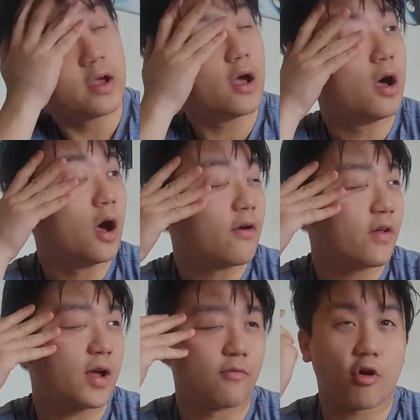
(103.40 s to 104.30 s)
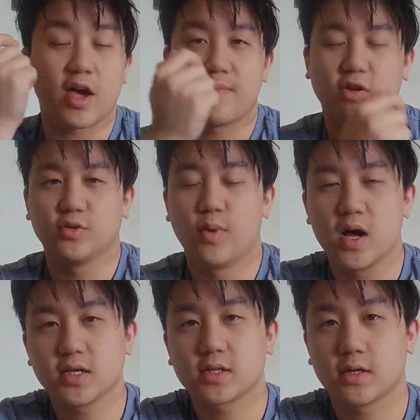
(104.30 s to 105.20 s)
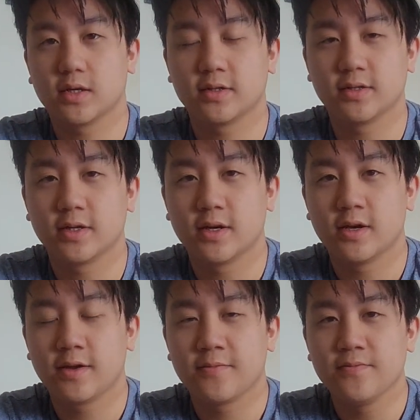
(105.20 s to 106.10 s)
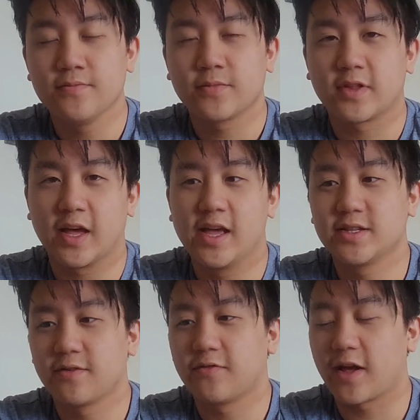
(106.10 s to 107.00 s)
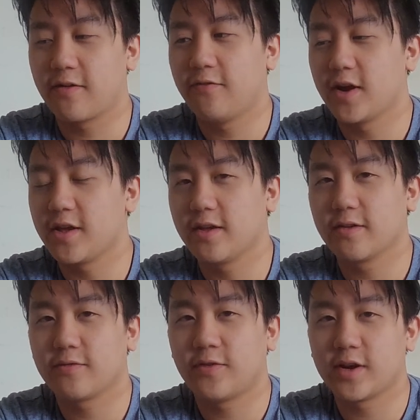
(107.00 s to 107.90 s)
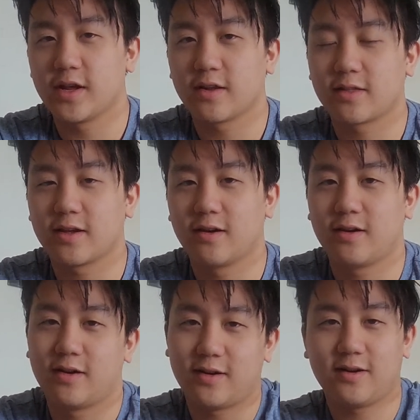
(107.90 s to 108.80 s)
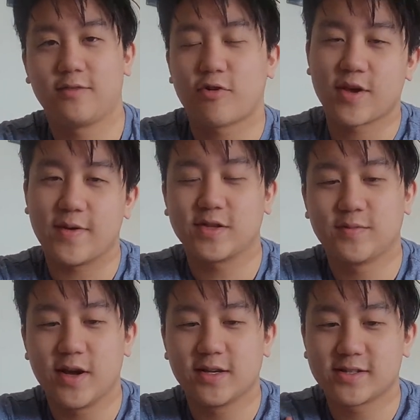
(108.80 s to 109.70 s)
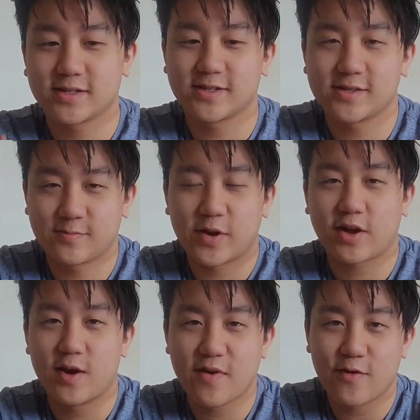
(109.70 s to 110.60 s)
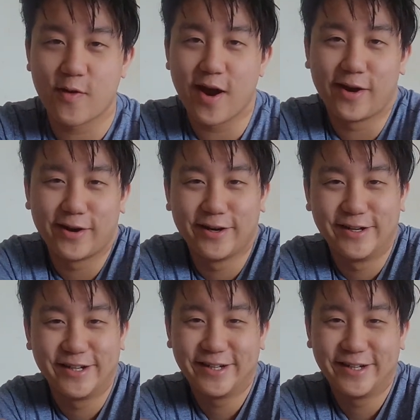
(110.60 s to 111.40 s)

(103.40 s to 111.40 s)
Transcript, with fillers: Uh, I feel like a rocket about to burst. That isn't a, like a funny, funny like thing. Ha ha ha! Rocket about to burst. About to come everywhere.